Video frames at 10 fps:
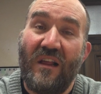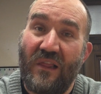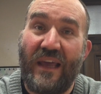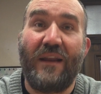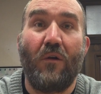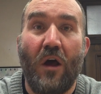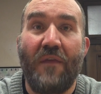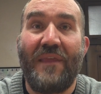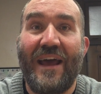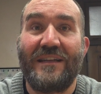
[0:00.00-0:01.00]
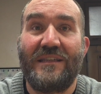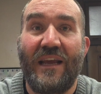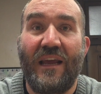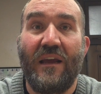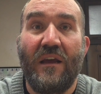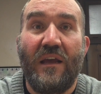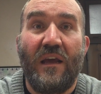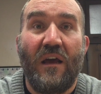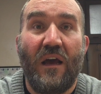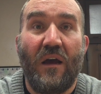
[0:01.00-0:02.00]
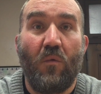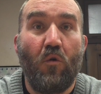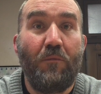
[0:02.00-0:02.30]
Later on that day, we'll